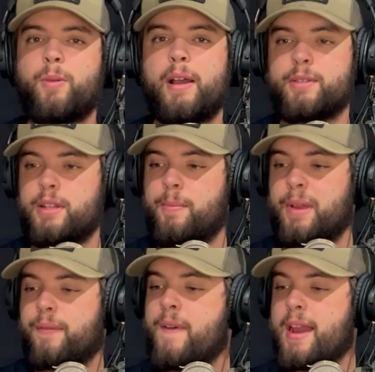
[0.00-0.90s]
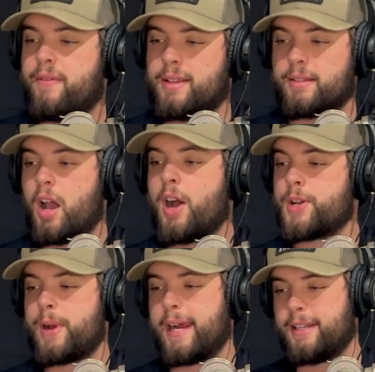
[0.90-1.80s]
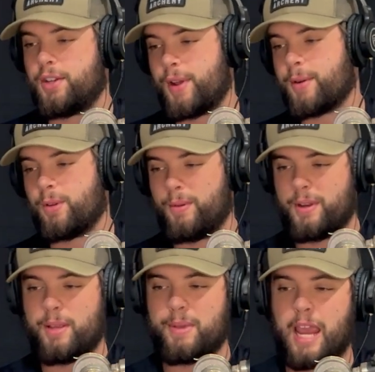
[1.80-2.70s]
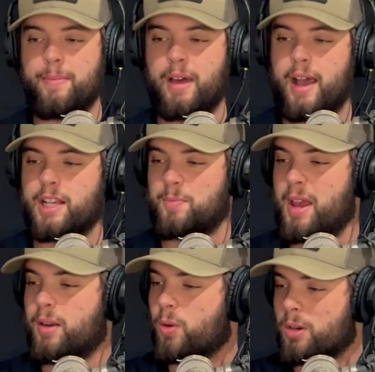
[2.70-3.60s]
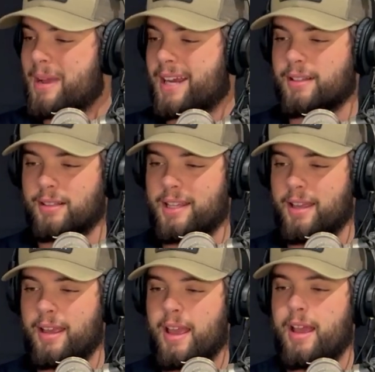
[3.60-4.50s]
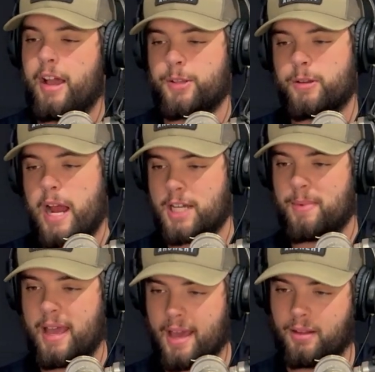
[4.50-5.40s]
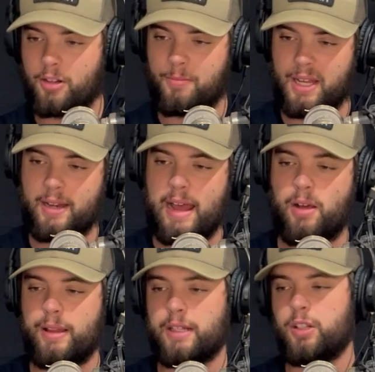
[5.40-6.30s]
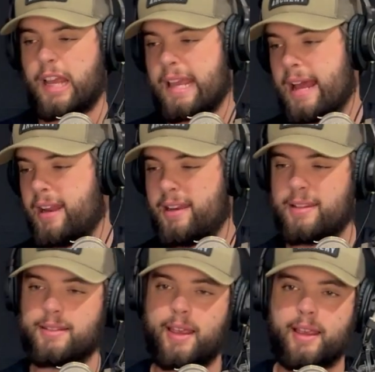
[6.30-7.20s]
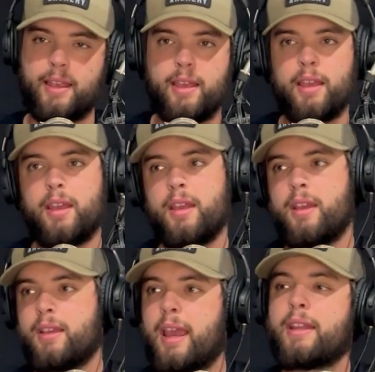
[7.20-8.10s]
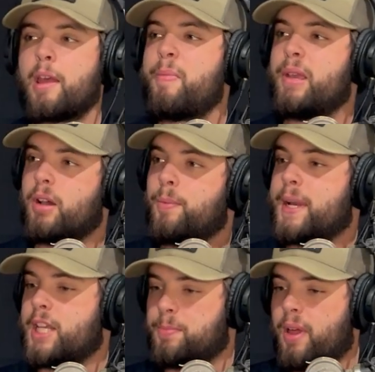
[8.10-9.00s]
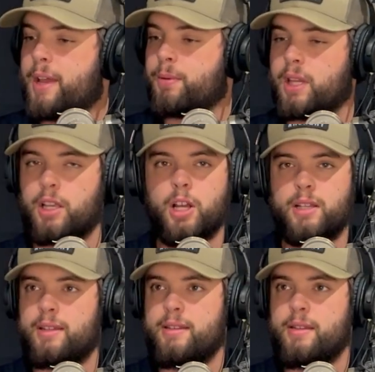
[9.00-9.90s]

why I wasn't a big fan of his contract in general when he became the highest paid quarterback in the league. I scratched my head a little bit. Now, looking at it, it's like, can they be good when he's playing really good?